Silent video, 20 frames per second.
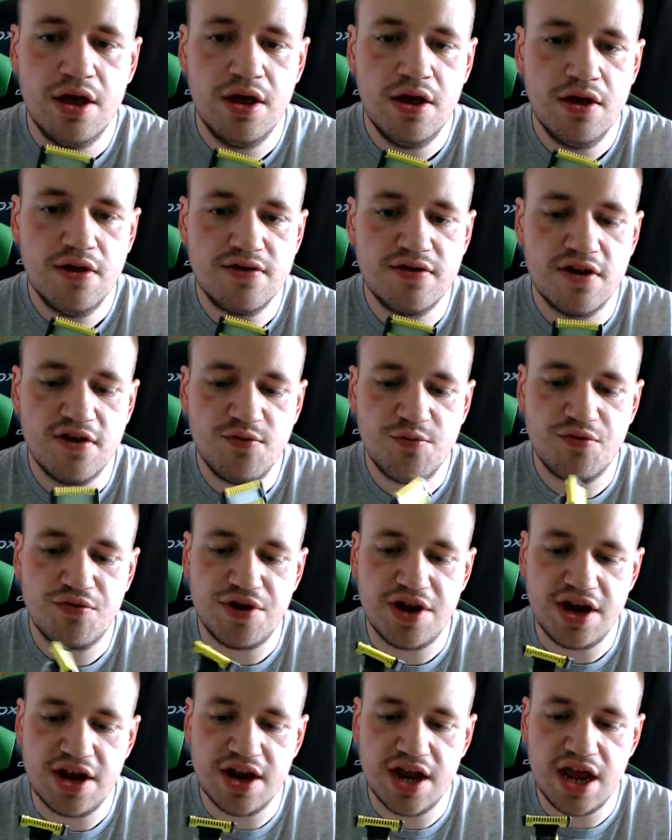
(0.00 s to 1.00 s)
So that's
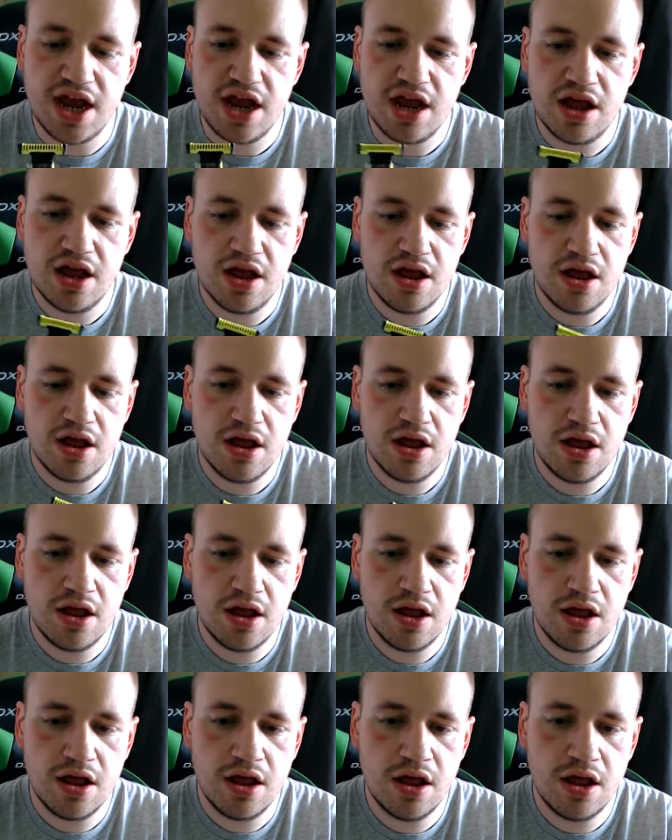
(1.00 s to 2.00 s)
pretty neat.
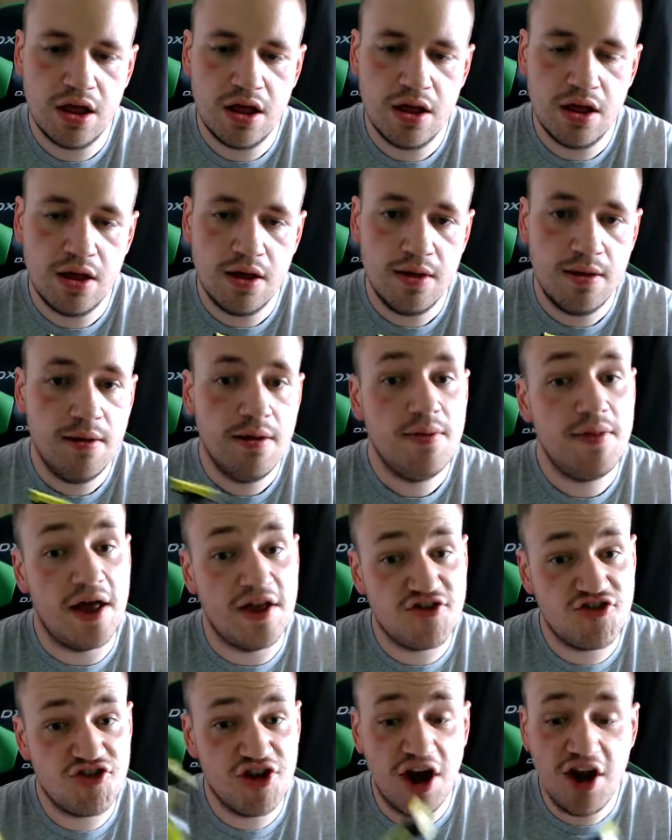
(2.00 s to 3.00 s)

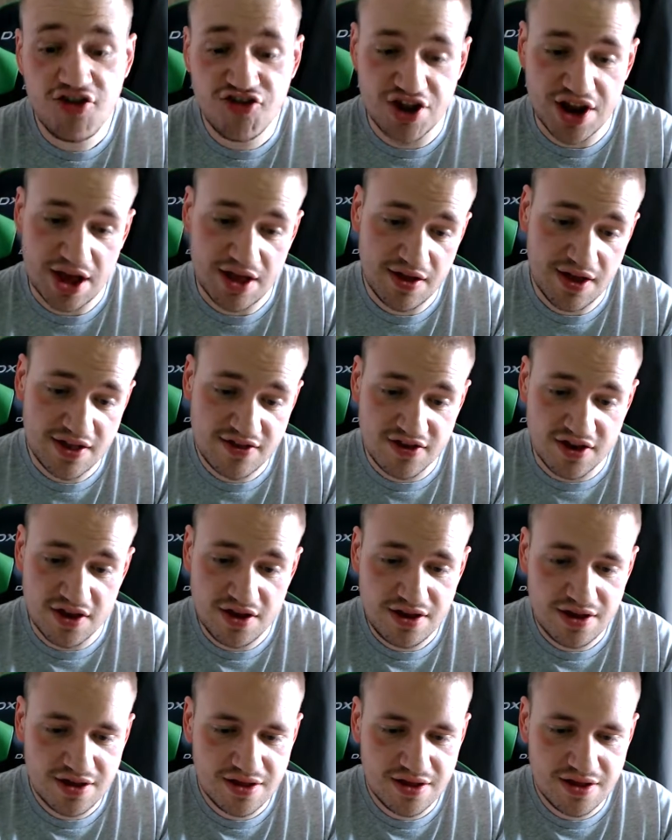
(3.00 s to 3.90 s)
There's charging it, that's good.